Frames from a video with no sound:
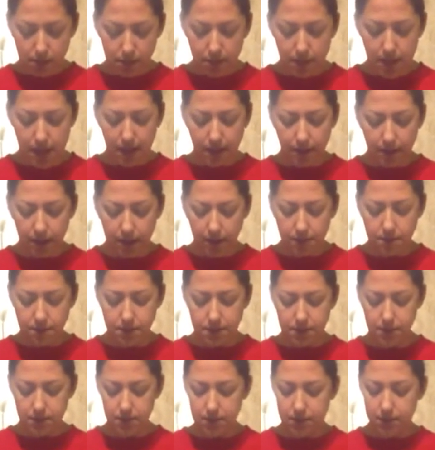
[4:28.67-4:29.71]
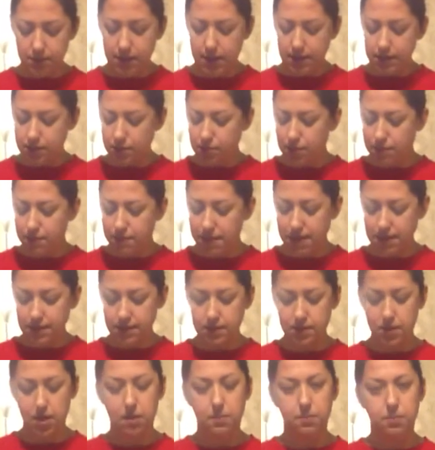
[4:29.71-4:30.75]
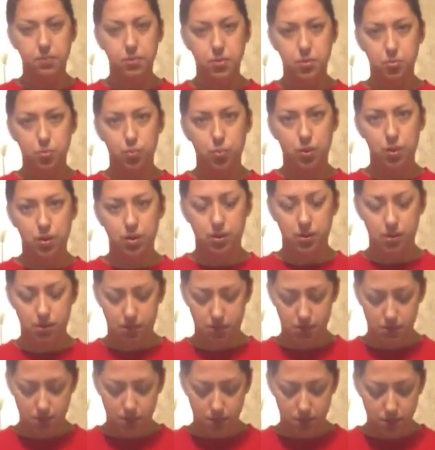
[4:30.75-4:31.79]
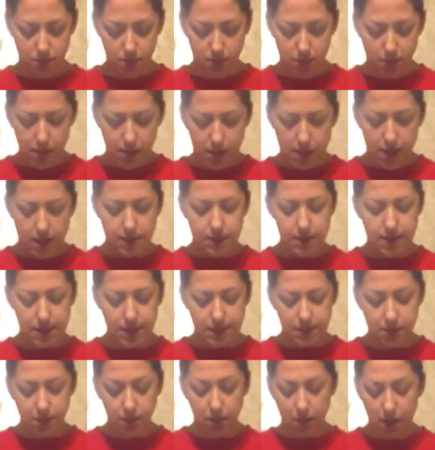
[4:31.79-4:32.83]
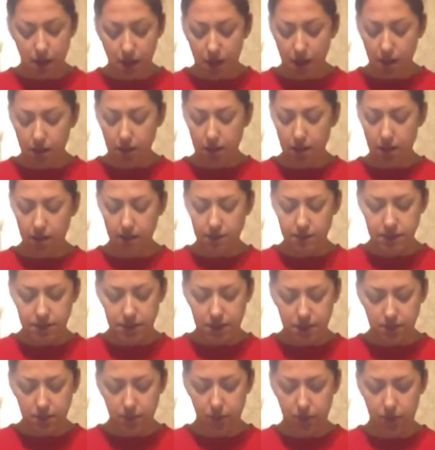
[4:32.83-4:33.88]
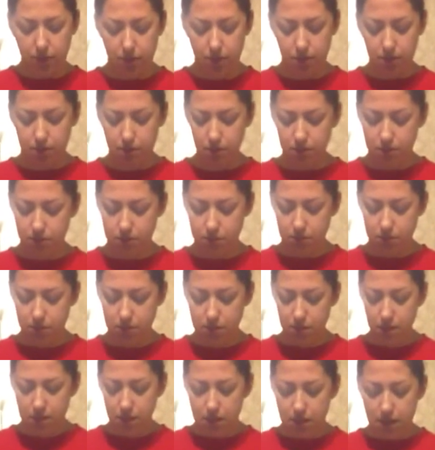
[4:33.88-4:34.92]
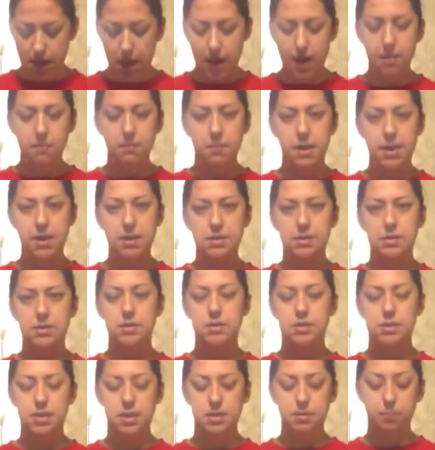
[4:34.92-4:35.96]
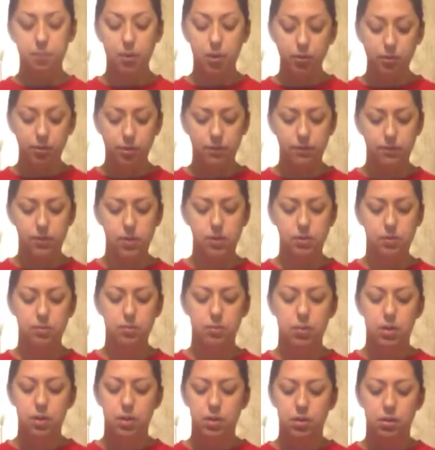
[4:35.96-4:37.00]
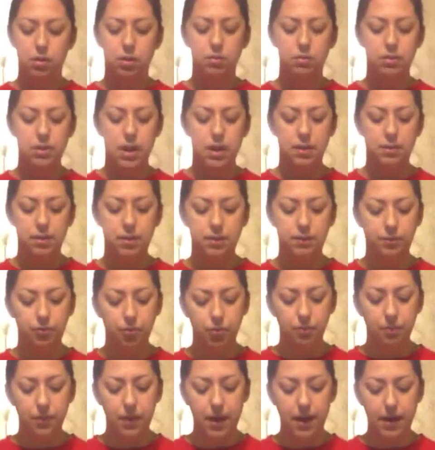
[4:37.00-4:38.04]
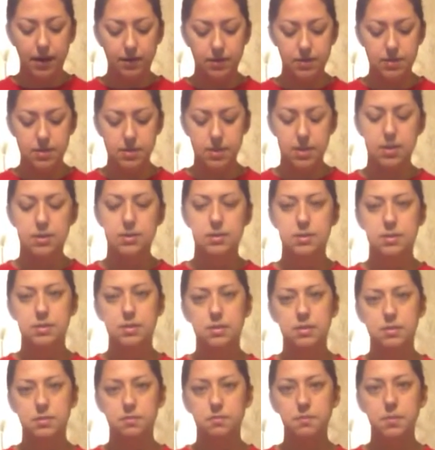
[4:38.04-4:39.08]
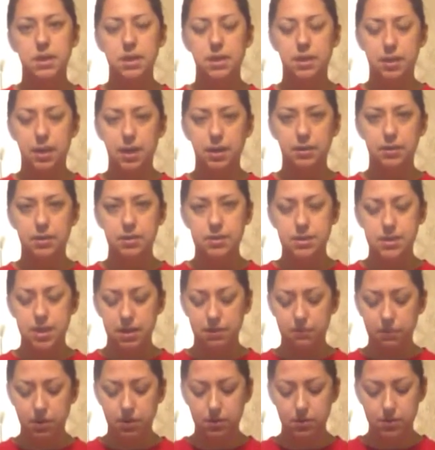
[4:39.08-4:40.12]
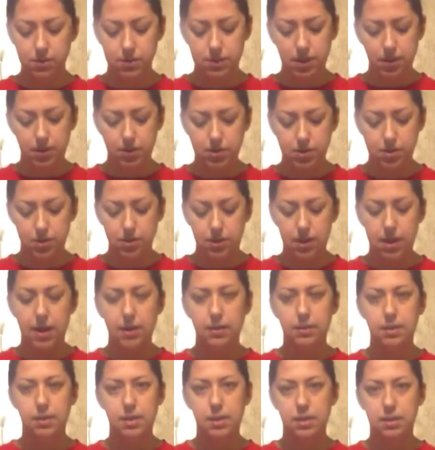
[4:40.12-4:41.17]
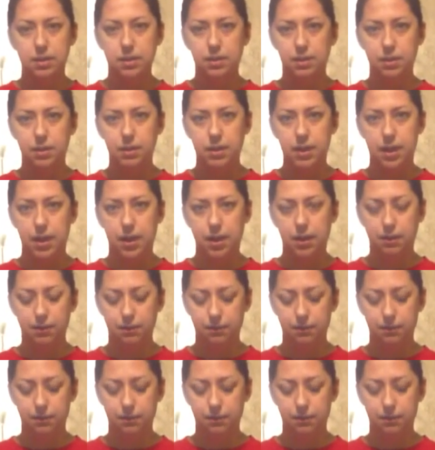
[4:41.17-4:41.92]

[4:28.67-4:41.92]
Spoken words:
That's what makes couples work. It takes a lot of teamwork. I am amazed to see both of you go down different paths and still meet at the same intersection at the end of the day.